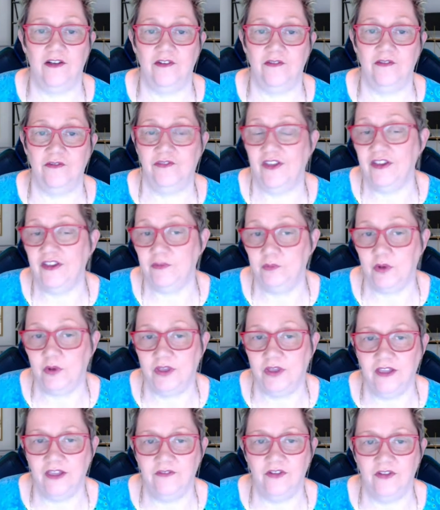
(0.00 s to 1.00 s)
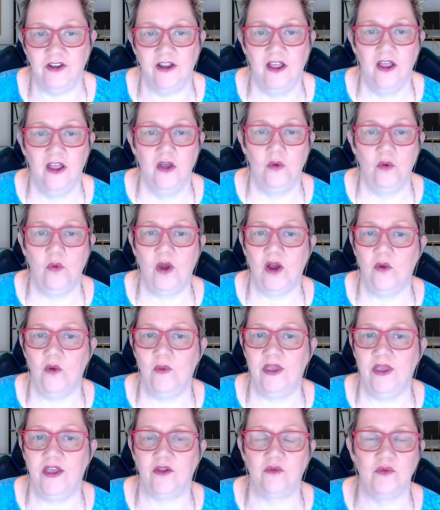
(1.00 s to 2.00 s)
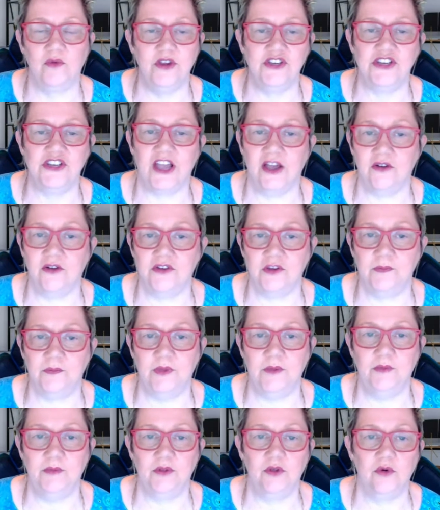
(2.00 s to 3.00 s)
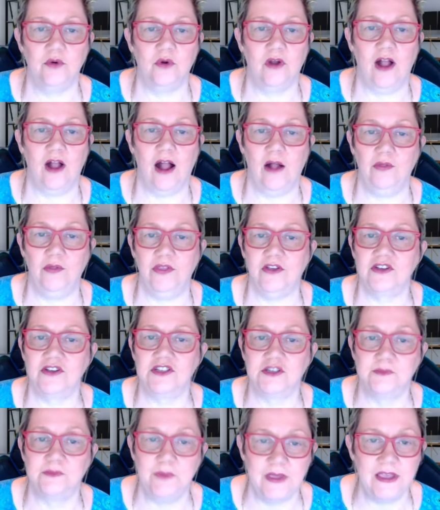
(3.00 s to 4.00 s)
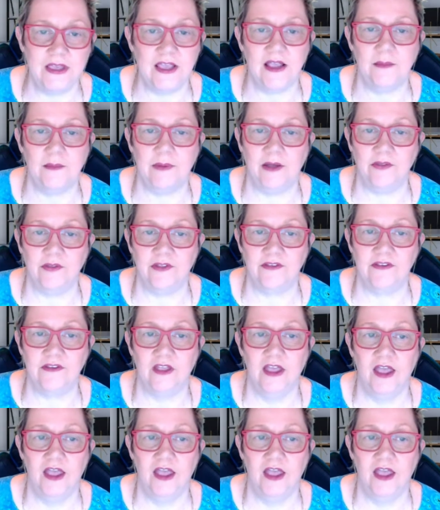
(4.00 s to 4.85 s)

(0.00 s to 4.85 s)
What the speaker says: Facebook even, where we can reach out to people who are out there speaking about this.